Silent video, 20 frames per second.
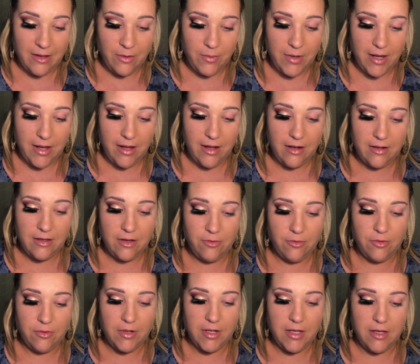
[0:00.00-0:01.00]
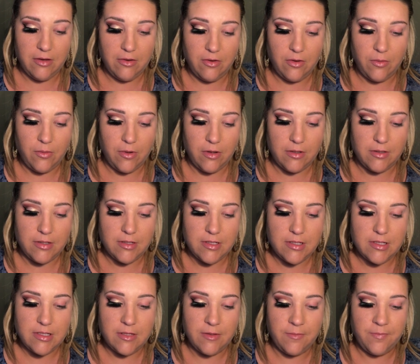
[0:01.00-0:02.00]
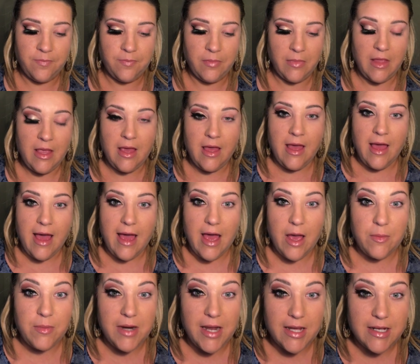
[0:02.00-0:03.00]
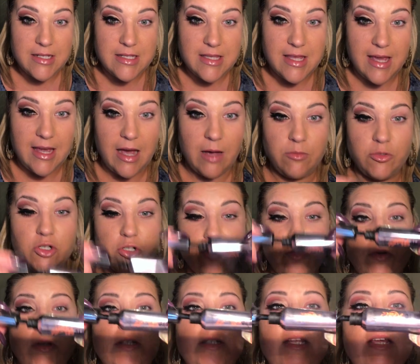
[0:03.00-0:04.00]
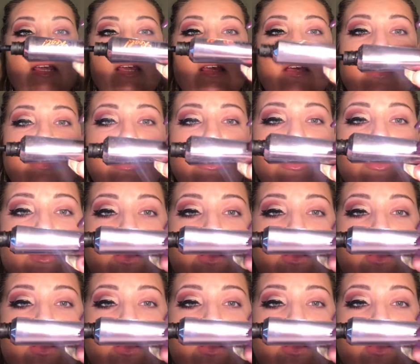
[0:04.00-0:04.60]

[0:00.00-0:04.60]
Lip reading: Well, you're only young ones. Next thing, I'm just going to take